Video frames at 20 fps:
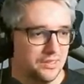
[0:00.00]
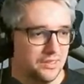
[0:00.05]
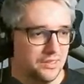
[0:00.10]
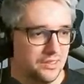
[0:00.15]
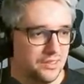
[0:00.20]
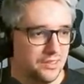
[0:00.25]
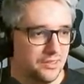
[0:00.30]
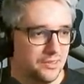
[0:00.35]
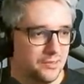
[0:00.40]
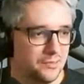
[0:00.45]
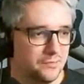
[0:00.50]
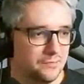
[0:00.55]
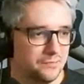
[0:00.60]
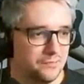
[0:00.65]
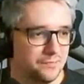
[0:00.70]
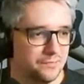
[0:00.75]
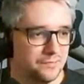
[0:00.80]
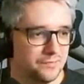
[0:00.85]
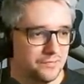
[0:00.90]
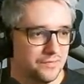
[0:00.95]

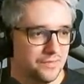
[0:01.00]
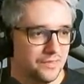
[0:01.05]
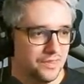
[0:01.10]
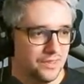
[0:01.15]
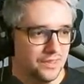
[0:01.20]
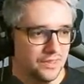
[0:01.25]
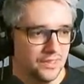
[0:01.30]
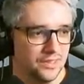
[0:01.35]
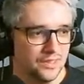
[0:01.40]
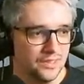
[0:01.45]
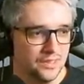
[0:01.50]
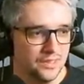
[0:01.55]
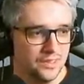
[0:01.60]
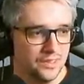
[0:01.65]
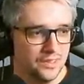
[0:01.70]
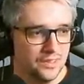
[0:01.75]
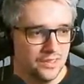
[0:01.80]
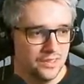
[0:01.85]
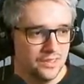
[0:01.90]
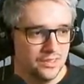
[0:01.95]
Um,
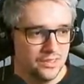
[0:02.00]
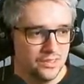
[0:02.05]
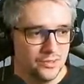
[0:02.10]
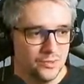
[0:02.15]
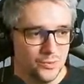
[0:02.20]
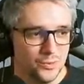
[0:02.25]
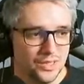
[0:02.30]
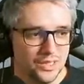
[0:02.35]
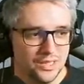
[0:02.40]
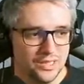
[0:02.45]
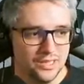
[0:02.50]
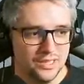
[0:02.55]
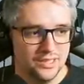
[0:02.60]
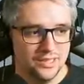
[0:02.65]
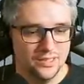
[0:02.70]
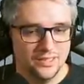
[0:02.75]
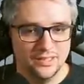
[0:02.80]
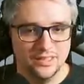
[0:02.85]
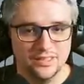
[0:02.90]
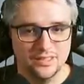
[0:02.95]

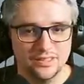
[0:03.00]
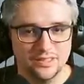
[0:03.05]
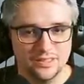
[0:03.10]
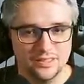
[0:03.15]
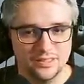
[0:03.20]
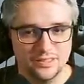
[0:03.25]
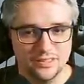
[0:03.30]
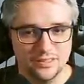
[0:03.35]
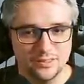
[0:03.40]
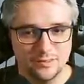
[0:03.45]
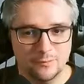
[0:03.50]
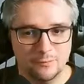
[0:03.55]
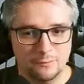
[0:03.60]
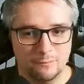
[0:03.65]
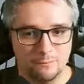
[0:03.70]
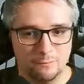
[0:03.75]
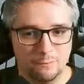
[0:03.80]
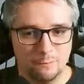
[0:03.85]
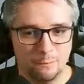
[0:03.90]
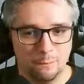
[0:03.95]
koala.
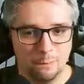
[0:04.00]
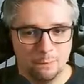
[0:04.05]
Um,